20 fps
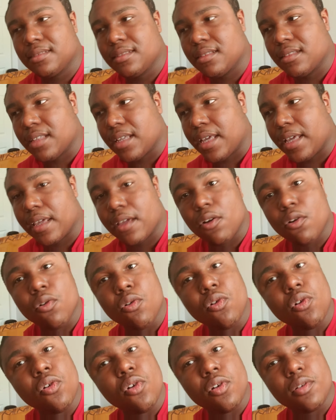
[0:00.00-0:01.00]
like,
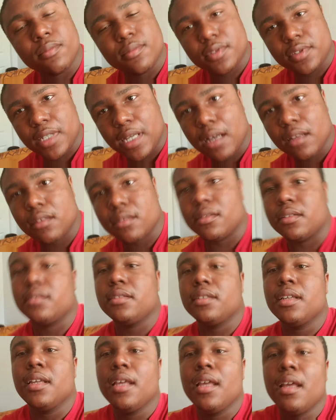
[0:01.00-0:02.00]
or childhood,
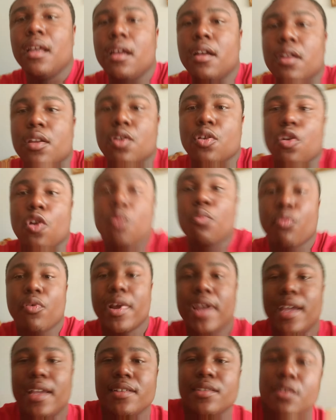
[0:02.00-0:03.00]
your
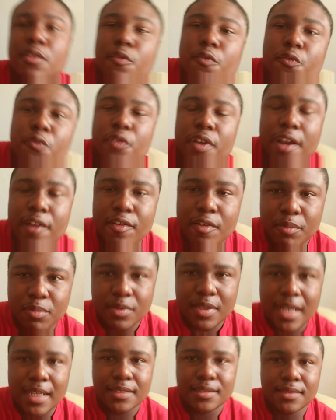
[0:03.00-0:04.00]
brains are very
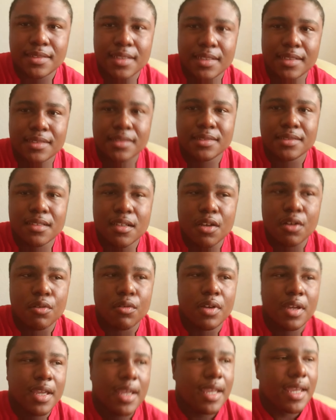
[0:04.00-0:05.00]
plastic.
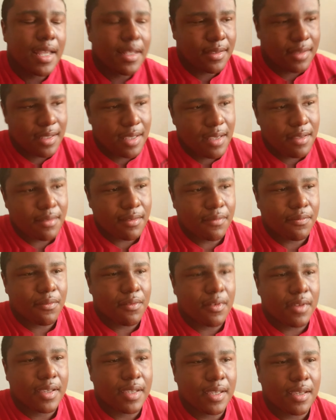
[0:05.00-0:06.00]
So it's easier
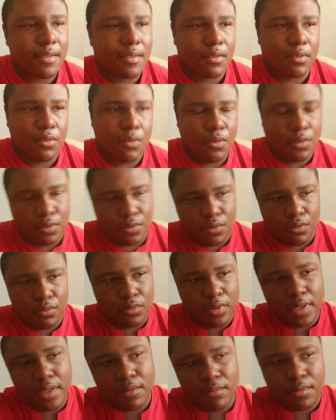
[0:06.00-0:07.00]
for a kid to learn a new
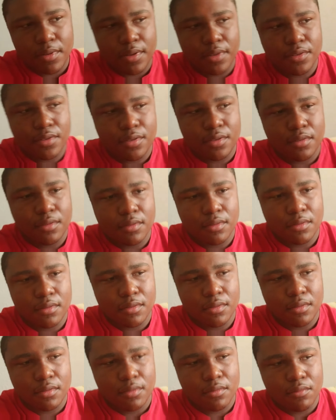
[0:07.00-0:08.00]
language
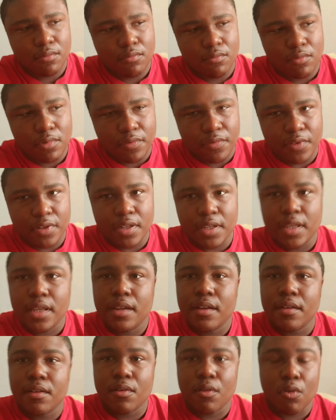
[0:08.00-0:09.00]
within a
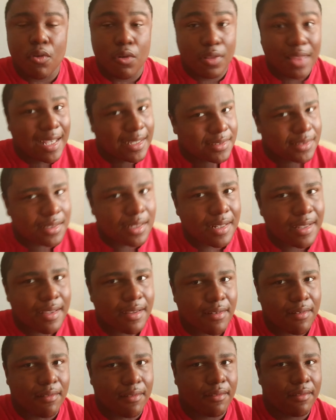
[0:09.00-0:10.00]
year or less than a
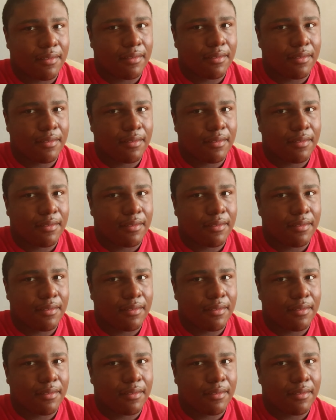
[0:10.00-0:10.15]
year